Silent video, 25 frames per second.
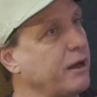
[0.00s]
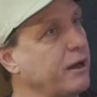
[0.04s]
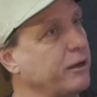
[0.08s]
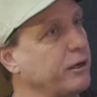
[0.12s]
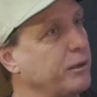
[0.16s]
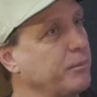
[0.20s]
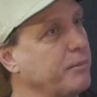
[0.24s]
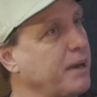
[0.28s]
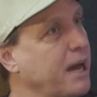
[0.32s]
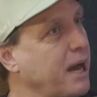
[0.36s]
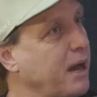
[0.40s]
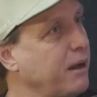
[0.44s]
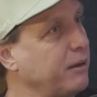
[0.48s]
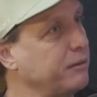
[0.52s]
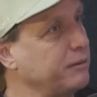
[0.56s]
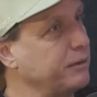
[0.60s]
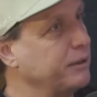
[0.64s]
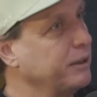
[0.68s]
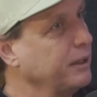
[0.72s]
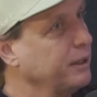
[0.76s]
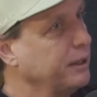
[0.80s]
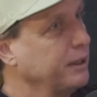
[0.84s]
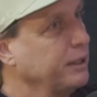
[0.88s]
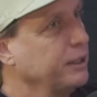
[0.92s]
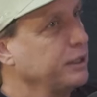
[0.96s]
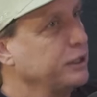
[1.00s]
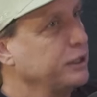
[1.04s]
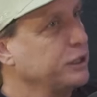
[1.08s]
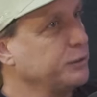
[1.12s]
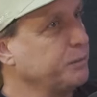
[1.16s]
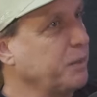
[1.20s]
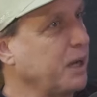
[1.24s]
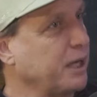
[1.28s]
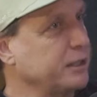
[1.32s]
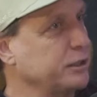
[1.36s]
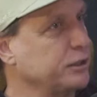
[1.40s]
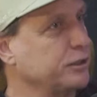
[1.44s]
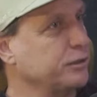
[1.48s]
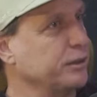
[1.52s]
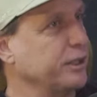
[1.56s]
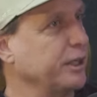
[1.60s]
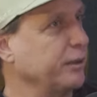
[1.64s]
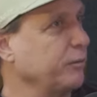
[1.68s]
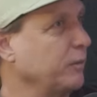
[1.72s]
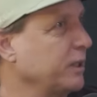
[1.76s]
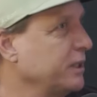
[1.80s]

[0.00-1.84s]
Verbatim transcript: about sponsoring,